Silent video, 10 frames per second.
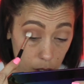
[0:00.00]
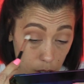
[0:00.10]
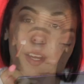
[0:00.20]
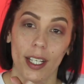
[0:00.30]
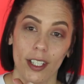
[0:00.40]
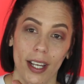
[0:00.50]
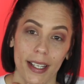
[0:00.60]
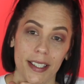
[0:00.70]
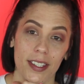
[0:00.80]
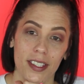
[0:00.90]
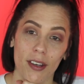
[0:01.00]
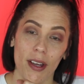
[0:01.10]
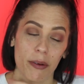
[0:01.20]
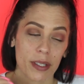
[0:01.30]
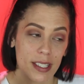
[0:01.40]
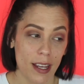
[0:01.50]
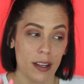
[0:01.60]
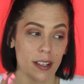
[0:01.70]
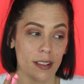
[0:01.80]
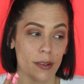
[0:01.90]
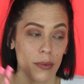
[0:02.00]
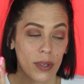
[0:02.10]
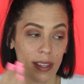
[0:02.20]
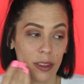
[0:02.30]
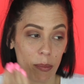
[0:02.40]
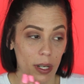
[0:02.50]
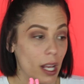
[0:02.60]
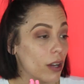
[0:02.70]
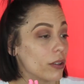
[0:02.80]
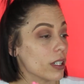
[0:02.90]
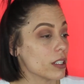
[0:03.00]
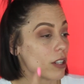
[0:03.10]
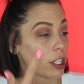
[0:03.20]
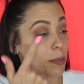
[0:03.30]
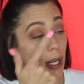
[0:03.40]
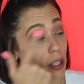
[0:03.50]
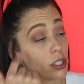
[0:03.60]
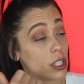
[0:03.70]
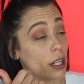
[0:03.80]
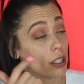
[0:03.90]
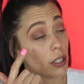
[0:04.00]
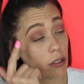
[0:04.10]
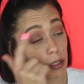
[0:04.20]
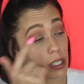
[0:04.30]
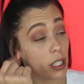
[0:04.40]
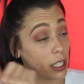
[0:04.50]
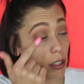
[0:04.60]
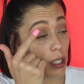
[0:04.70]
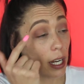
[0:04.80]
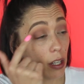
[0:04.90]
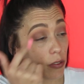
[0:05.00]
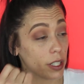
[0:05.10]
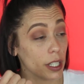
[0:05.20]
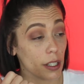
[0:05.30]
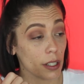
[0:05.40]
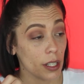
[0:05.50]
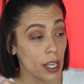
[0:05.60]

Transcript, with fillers: Alright you guys, so I was done with the brown, dark brown shadow and it was looking okay over here.